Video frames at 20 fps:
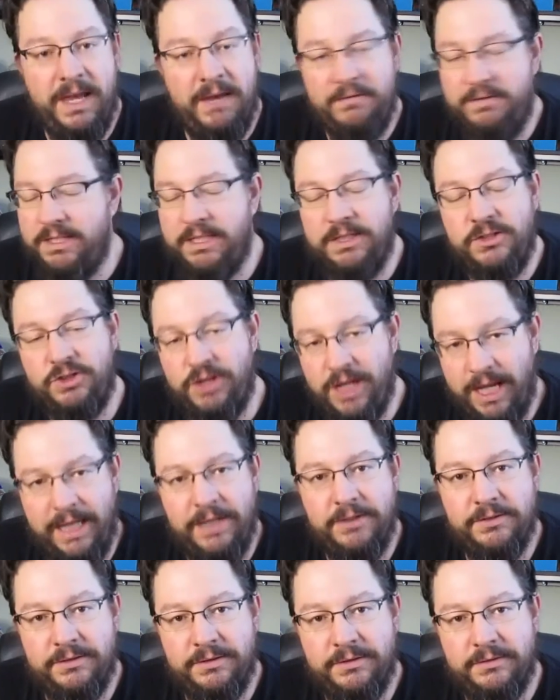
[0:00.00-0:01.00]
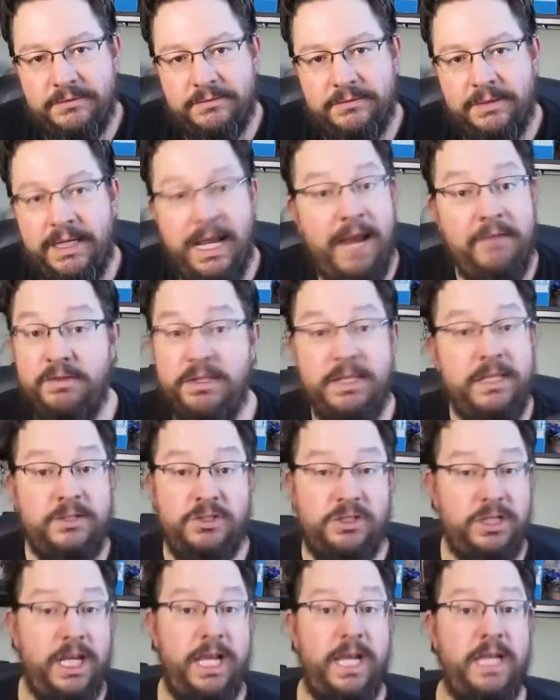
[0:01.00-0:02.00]
Everything has changed, right? Everything
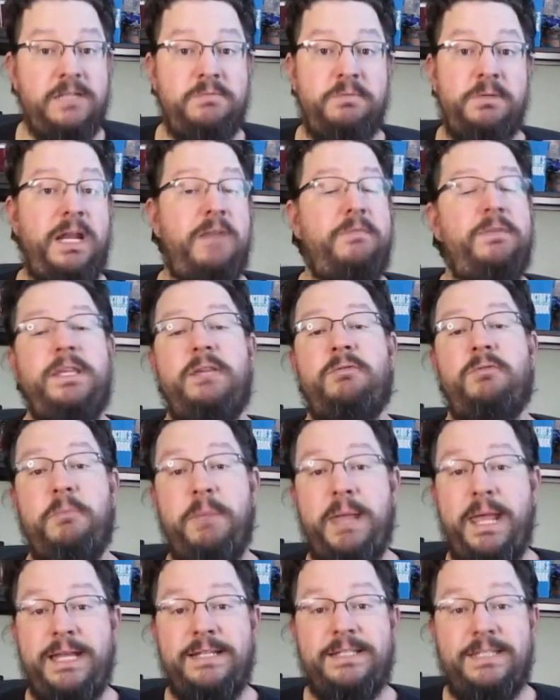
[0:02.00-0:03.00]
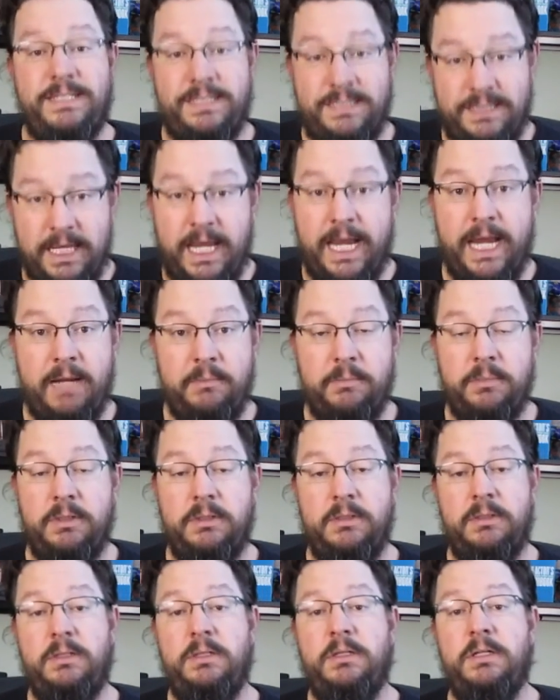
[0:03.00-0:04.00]
has changed, but everything remains the same.
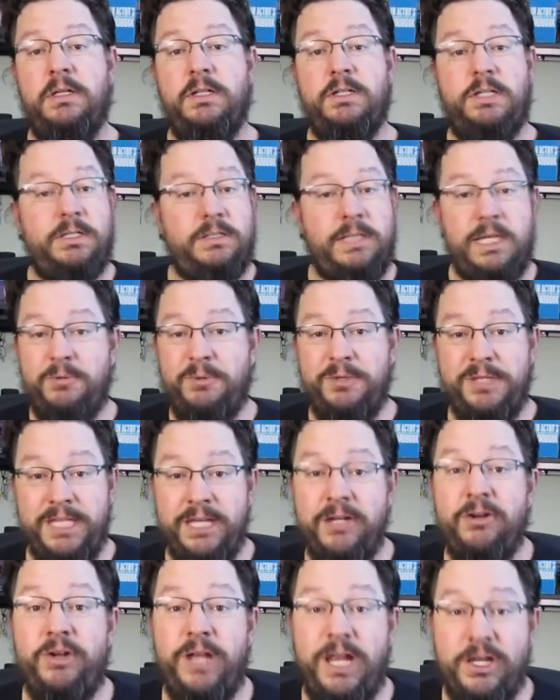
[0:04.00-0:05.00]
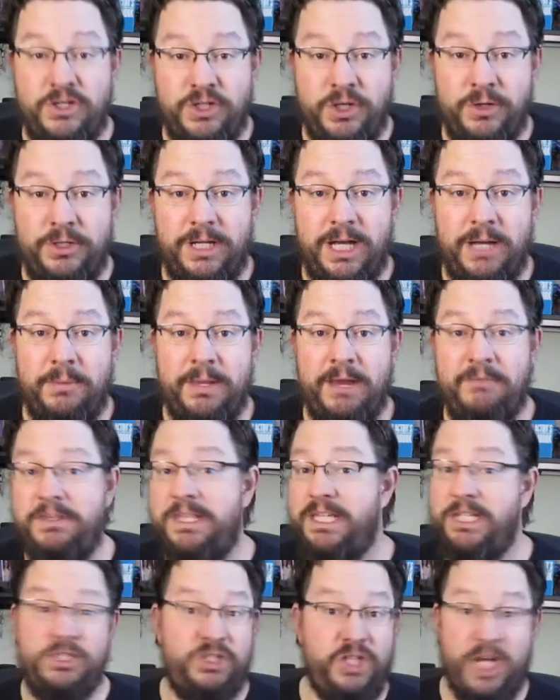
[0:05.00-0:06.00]
Just like when the internet showed up,
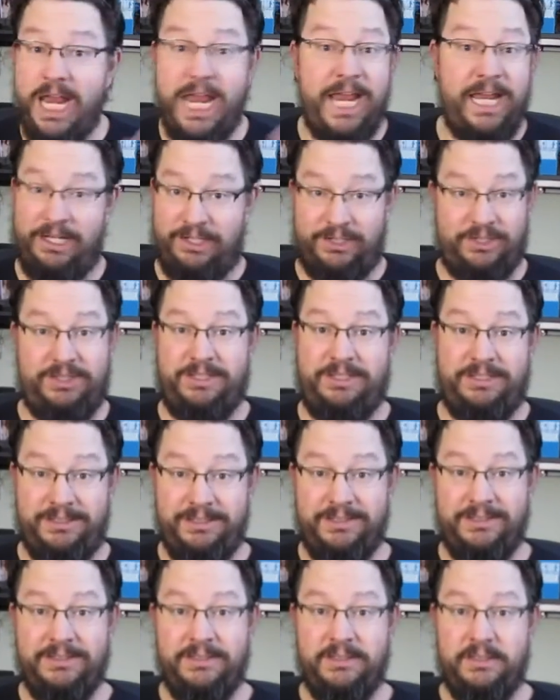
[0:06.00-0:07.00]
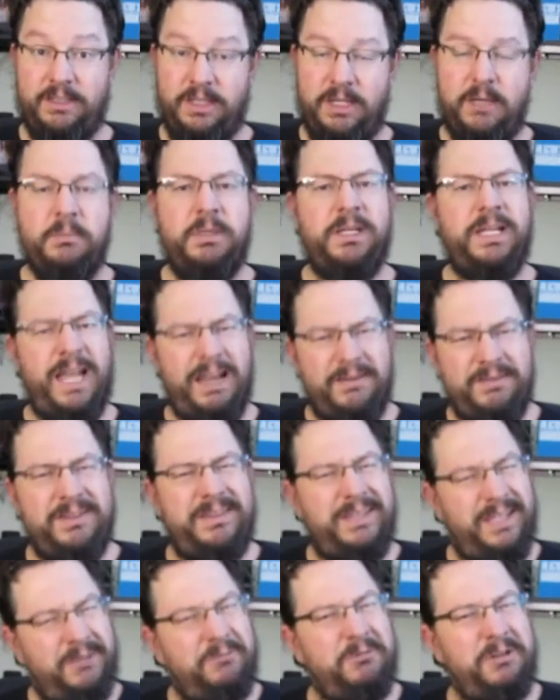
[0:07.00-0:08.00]
everything has changed, but
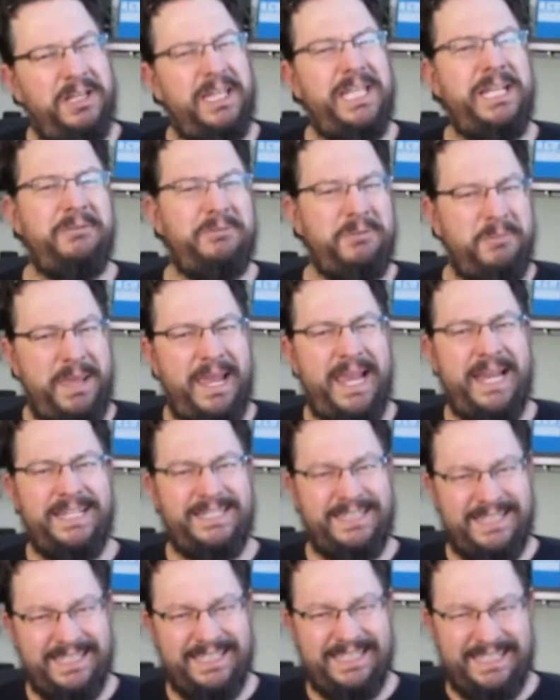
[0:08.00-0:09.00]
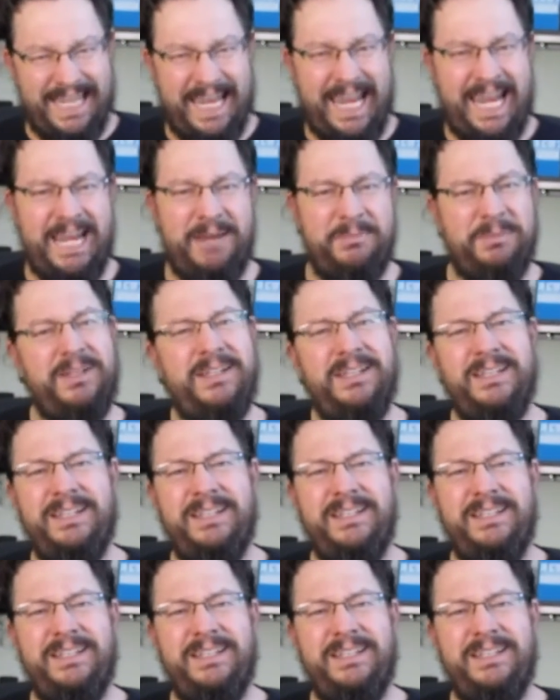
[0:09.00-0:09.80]
everything really remains the same.